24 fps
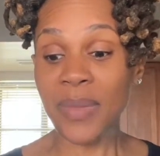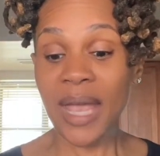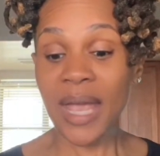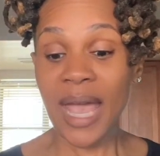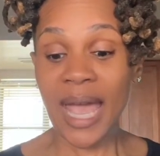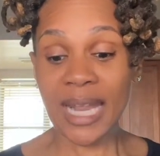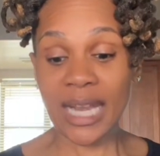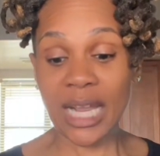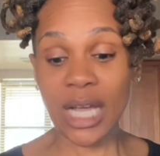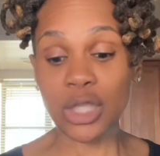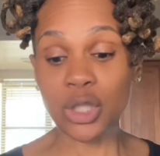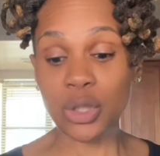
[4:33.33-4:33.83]

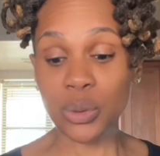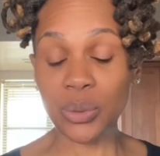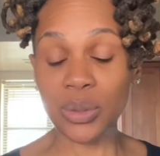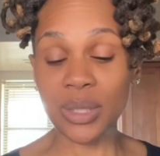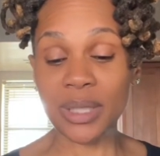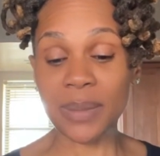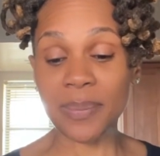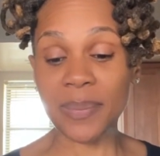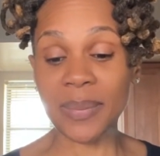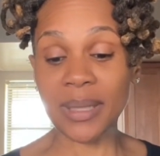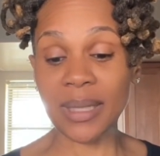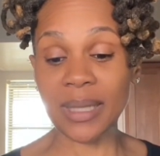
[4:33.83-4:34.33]
And I
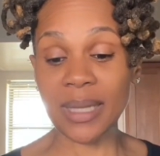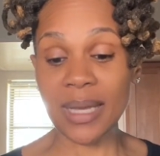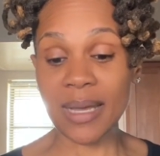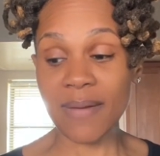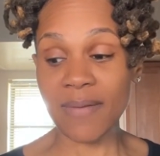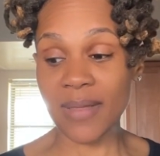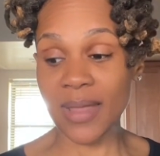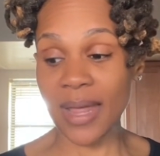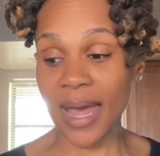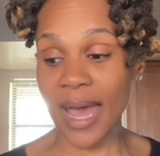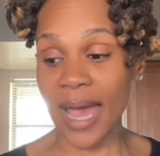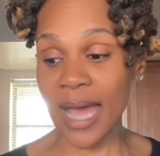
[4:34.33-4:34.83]
truly
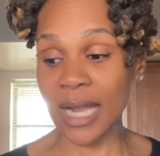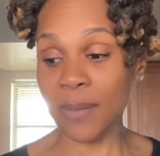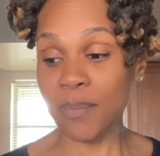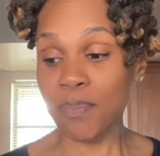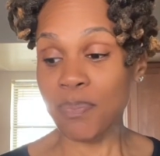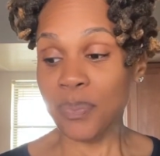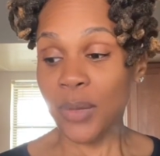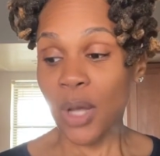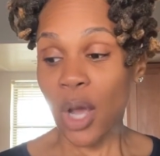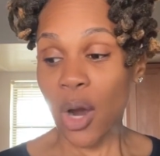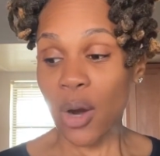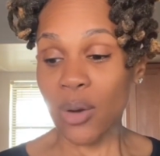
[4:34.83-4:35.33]
believe that
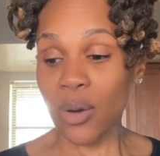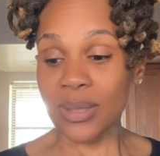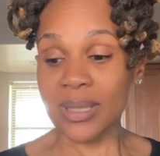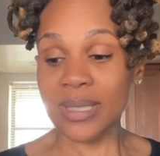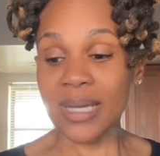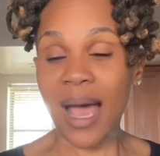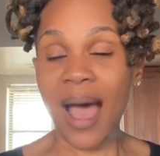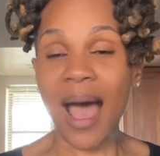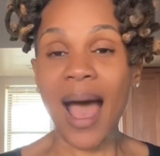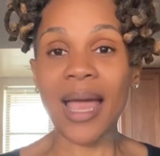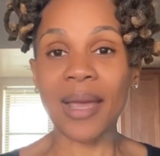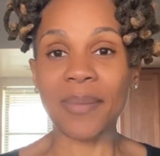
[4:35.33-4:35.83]
her
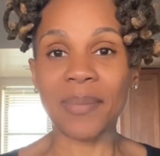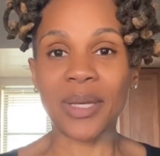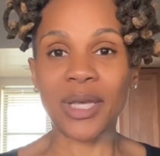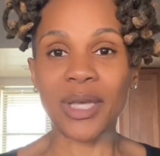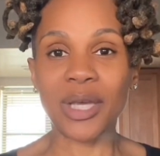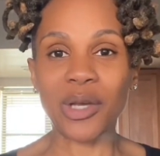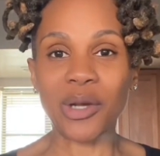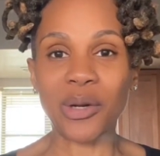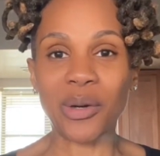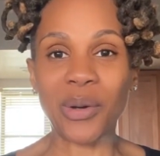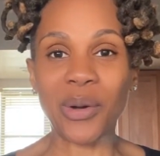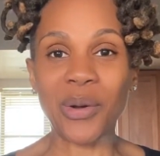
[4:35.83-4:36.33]
time
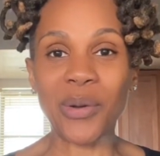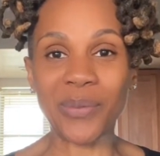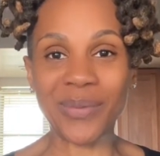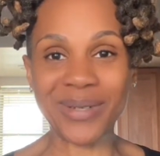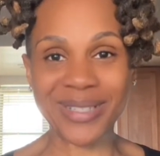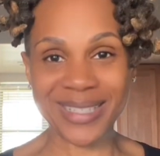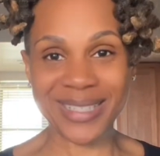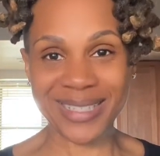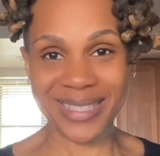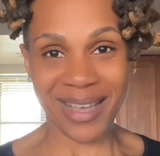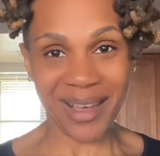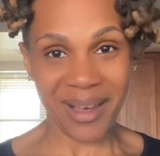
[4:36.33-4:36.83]
here
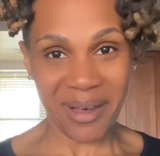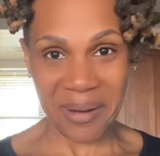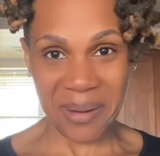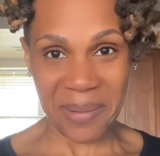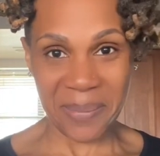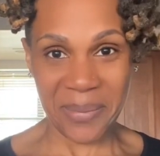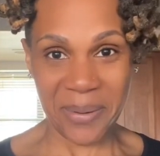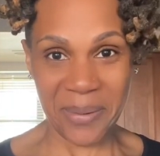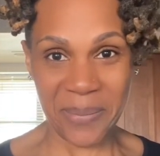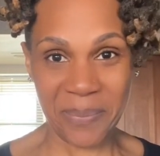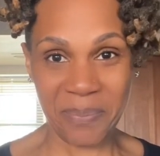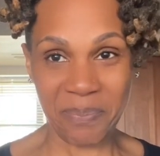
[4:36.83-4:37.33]
was
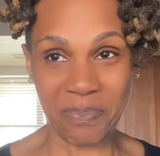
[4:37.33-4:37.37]
up,